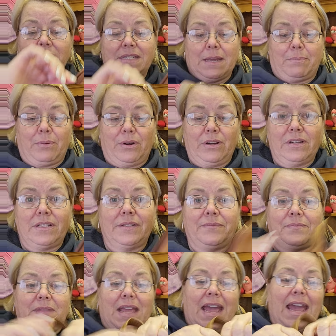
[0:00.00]
zippered
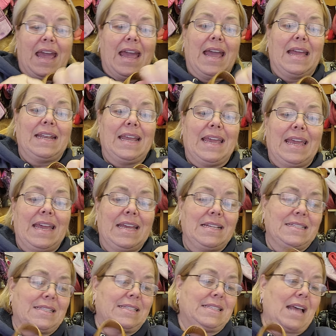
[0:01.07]
and it
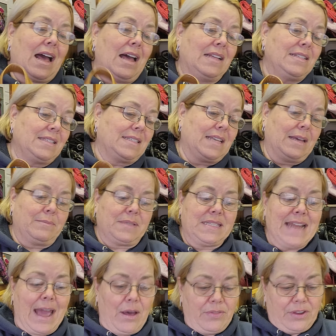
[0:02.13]
unzips.
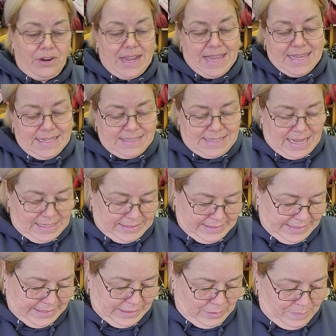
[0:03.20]
Now there is a
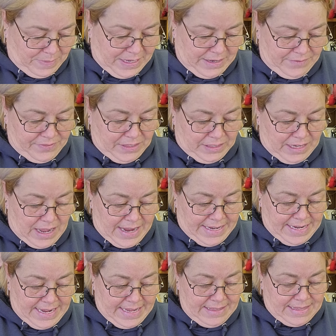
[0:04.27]
little bit of the
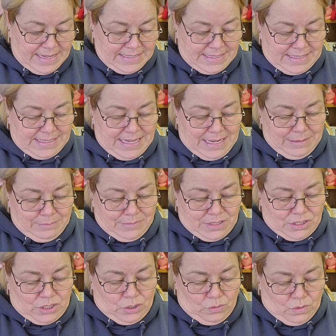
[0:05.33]
lining that
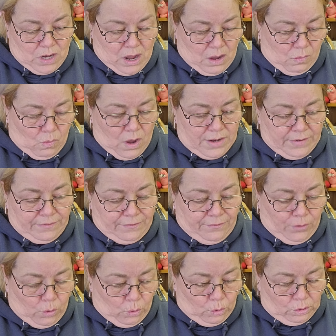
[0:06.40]
seems to not want to
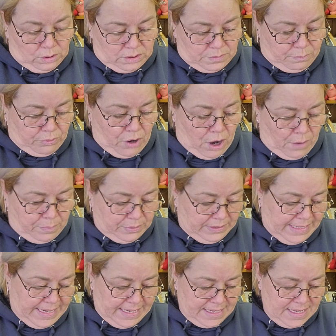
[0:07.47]
fold
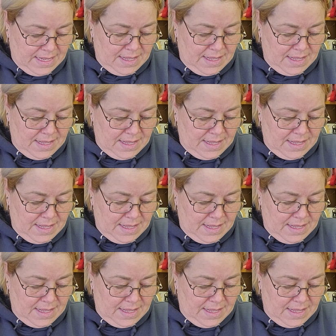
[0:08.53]
properly.